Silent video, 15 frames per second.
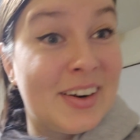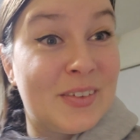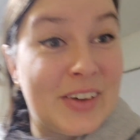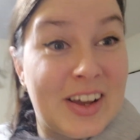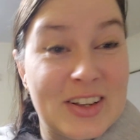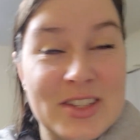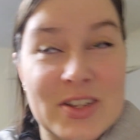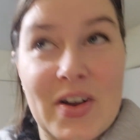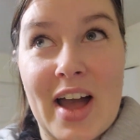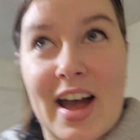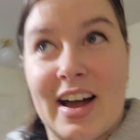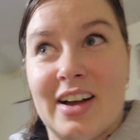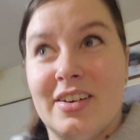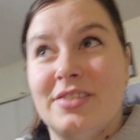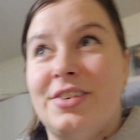And we also
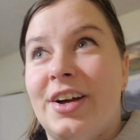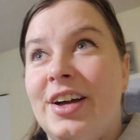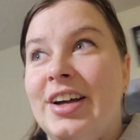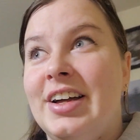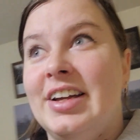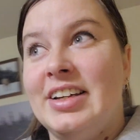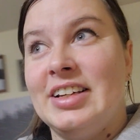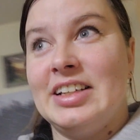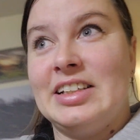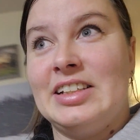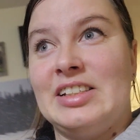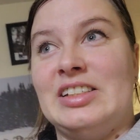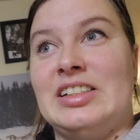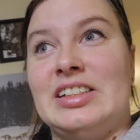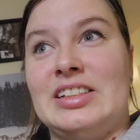have
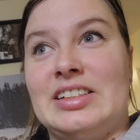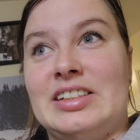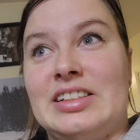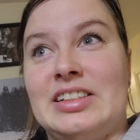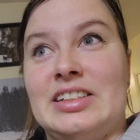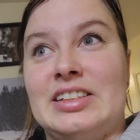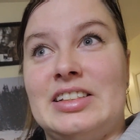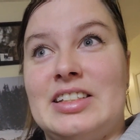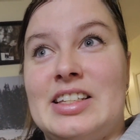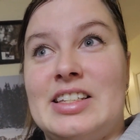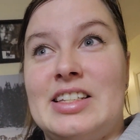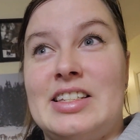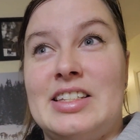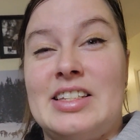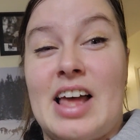
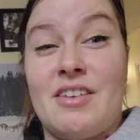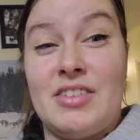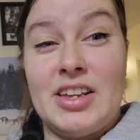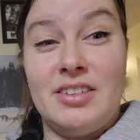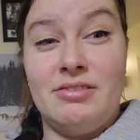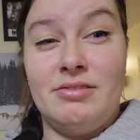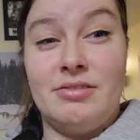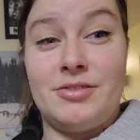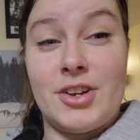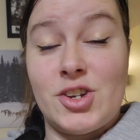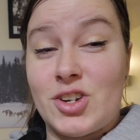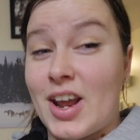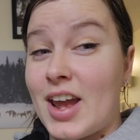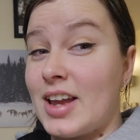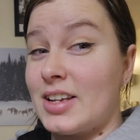seven
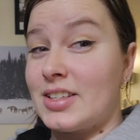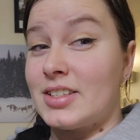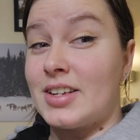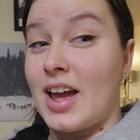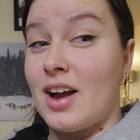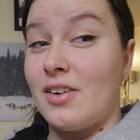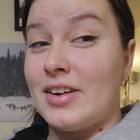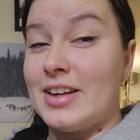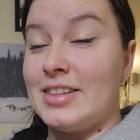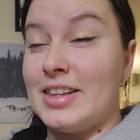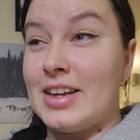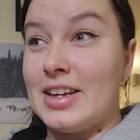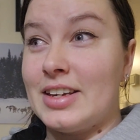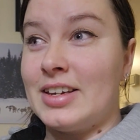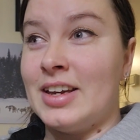fish tanks now, I
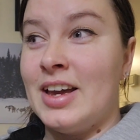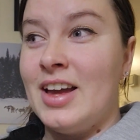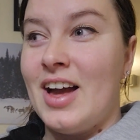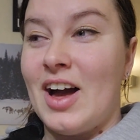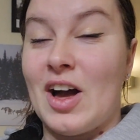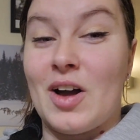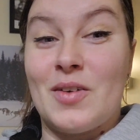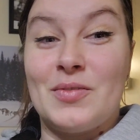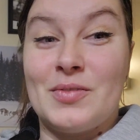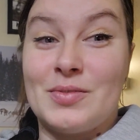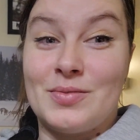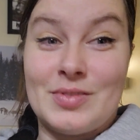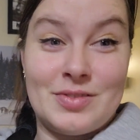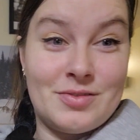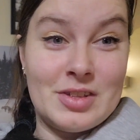think. Um,
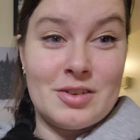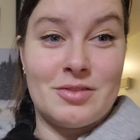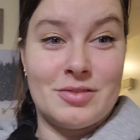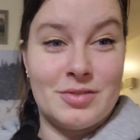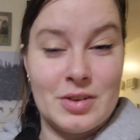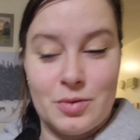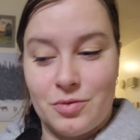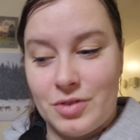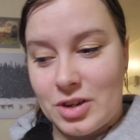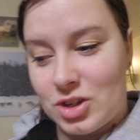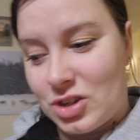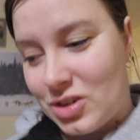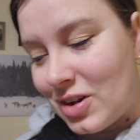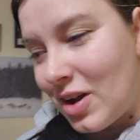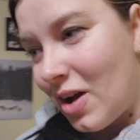the
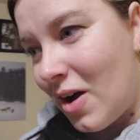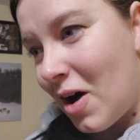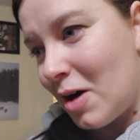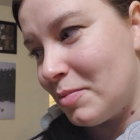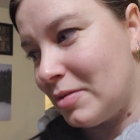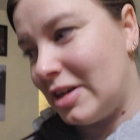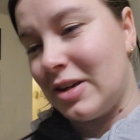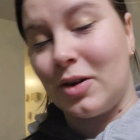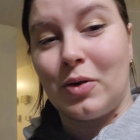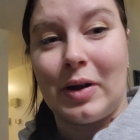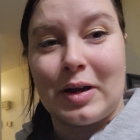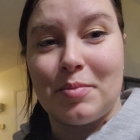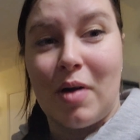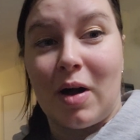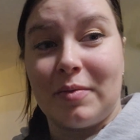fish hobby,
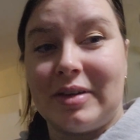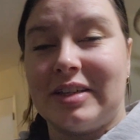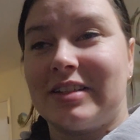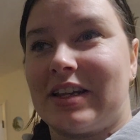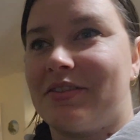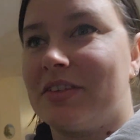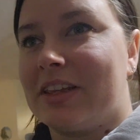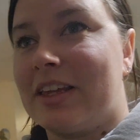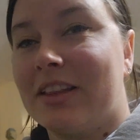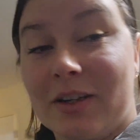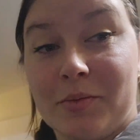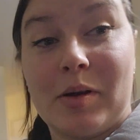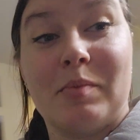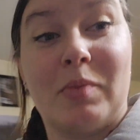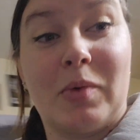aquarium hobby is definitely a
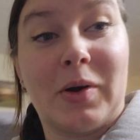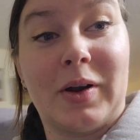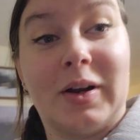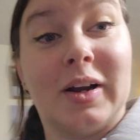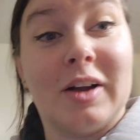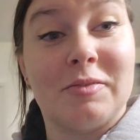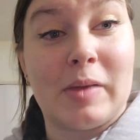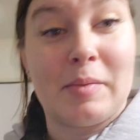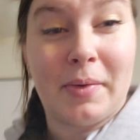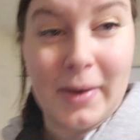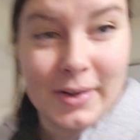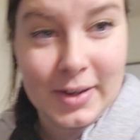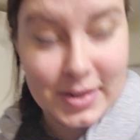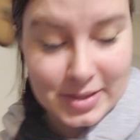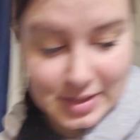little bit more of my
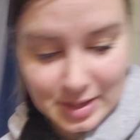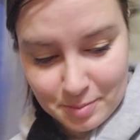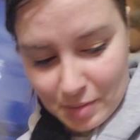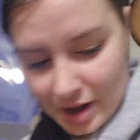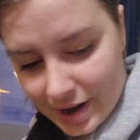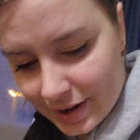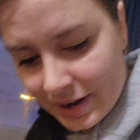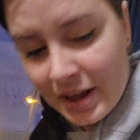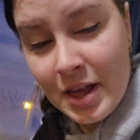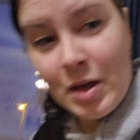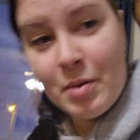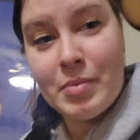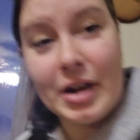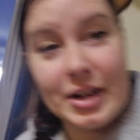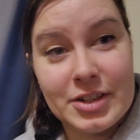partner's than mine,
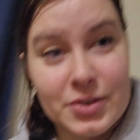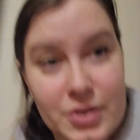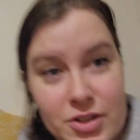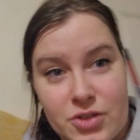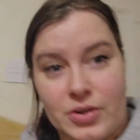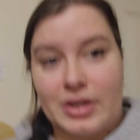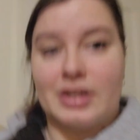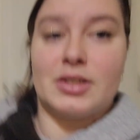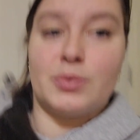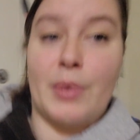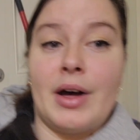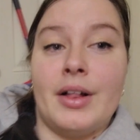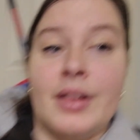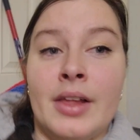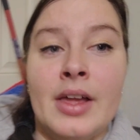but I do enjoy it as
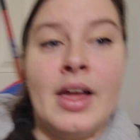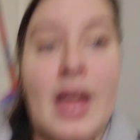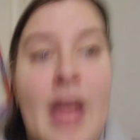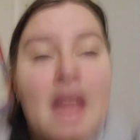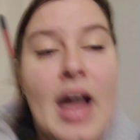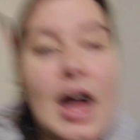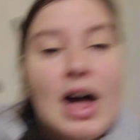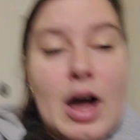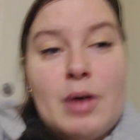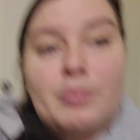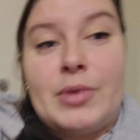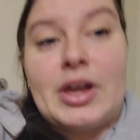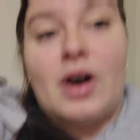well. Um, we